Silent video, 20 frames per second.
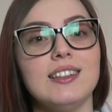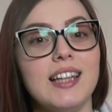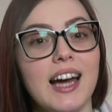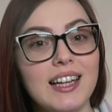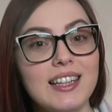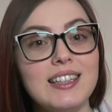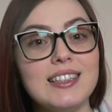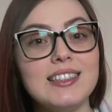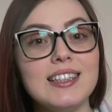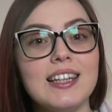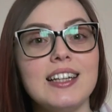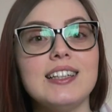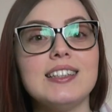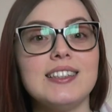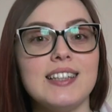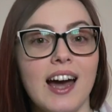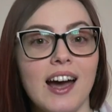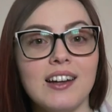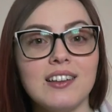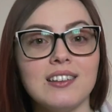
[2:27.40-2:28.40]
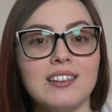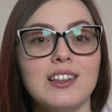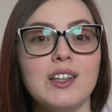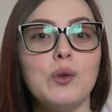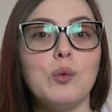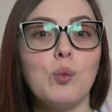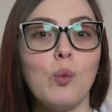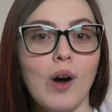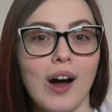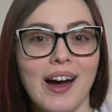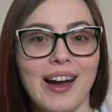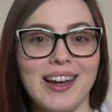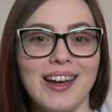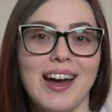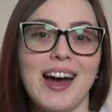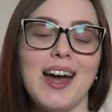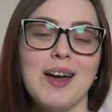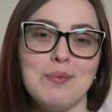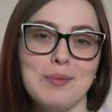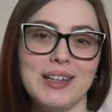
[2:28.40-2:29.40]
That is exactly why
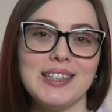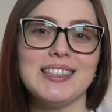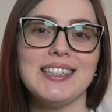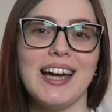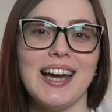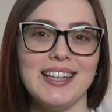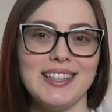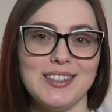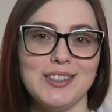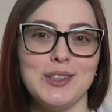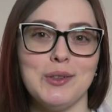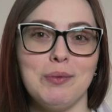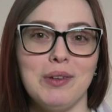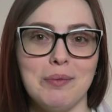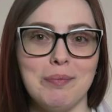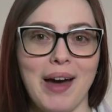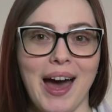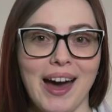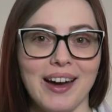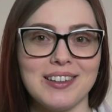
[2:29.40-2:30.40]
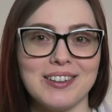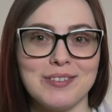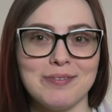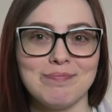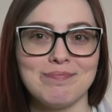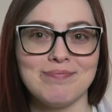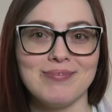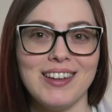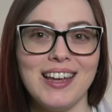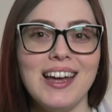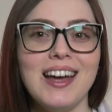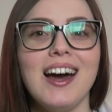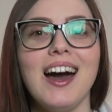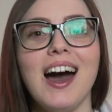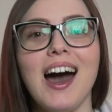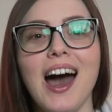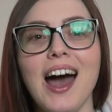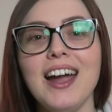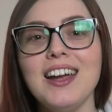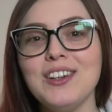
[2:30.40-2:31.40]
I'm excited to be back.
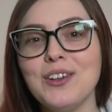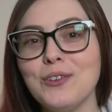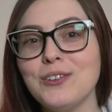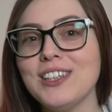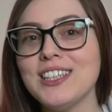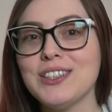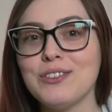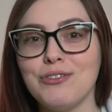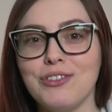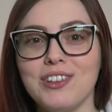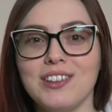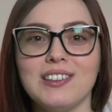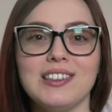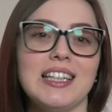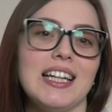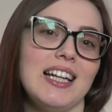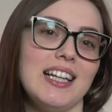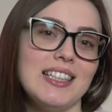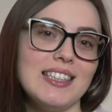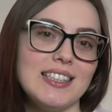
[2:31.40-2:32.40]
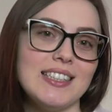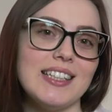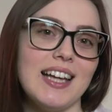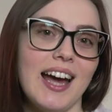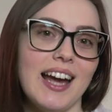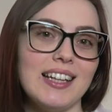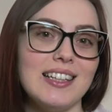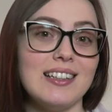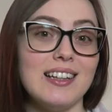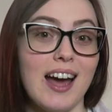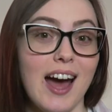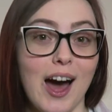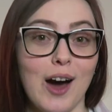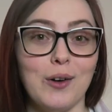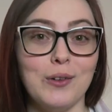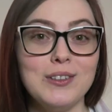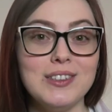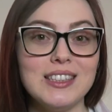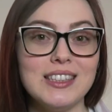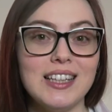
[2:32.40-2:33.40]
I know this field inside and
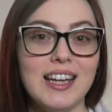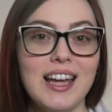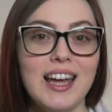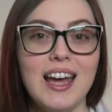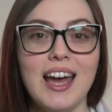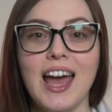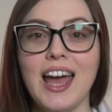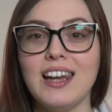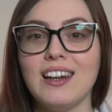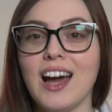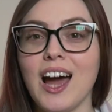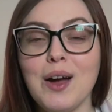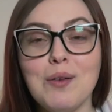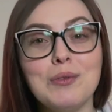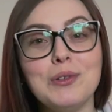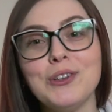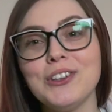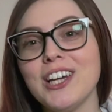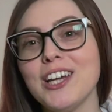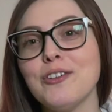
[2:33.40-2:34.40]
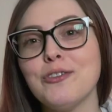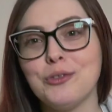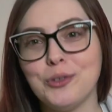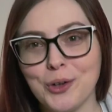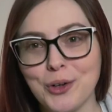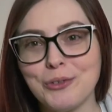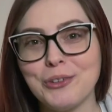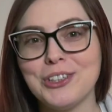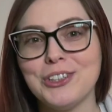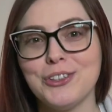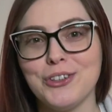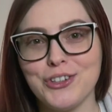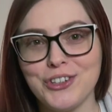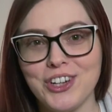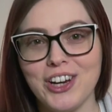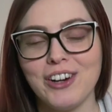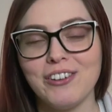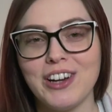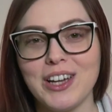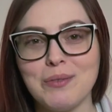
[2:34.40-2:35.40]
out, and I'm looking forward to
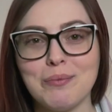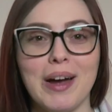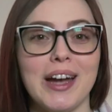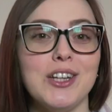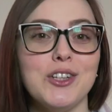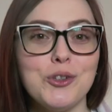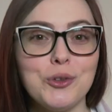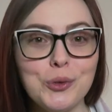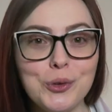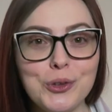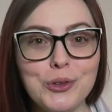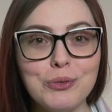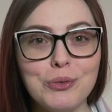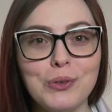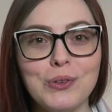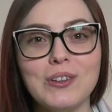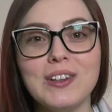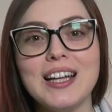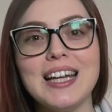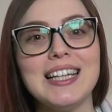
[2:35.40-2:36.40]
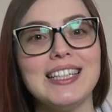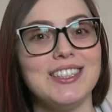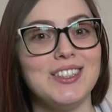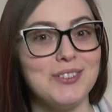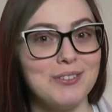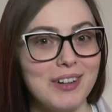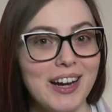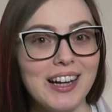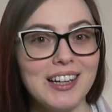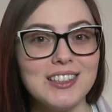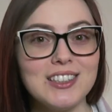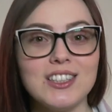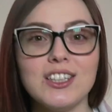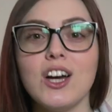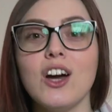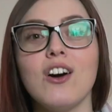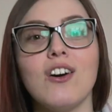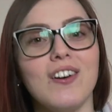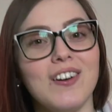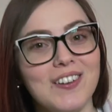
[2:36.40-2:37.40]
sharing my truthful,
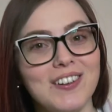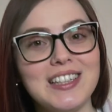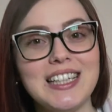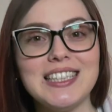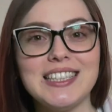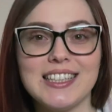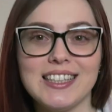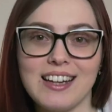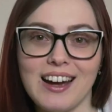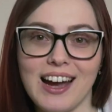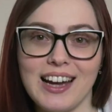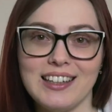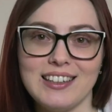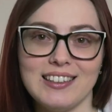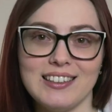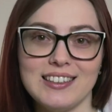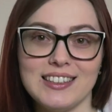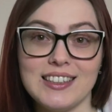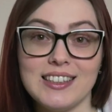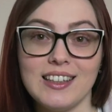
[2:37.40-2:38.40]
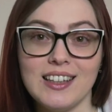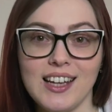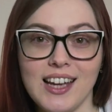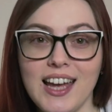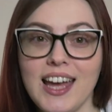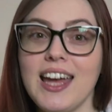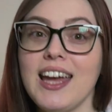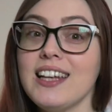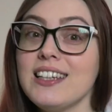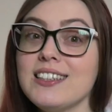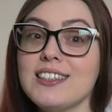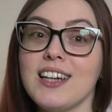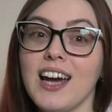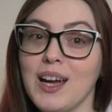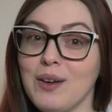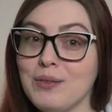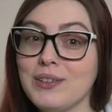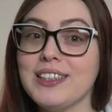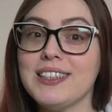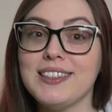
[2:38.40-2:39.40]
direct, honest guidance and
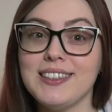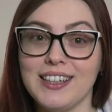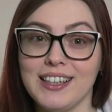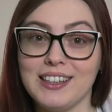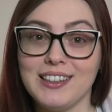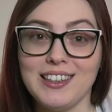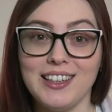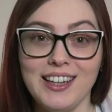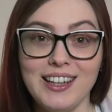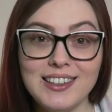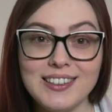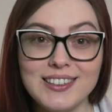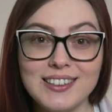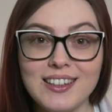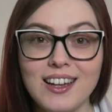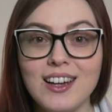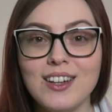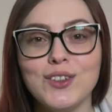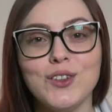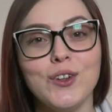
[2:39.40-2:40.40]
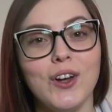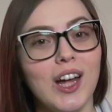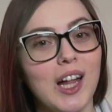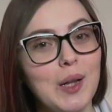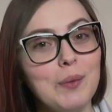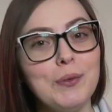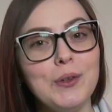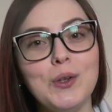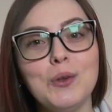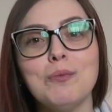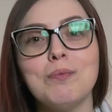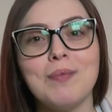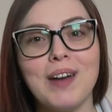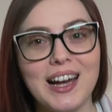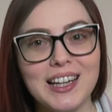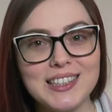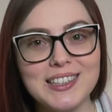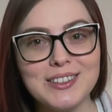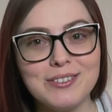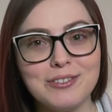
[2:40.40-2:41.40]
timeless techniques to help you
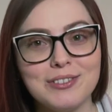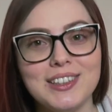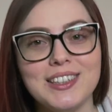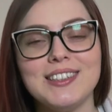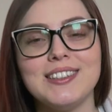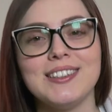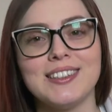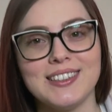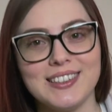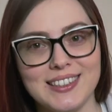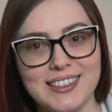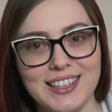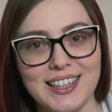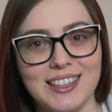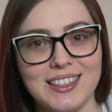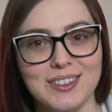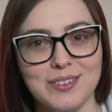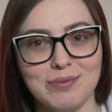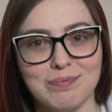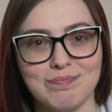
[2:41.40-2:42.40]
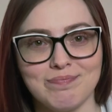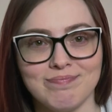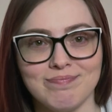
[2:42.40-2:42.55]
massively succeed.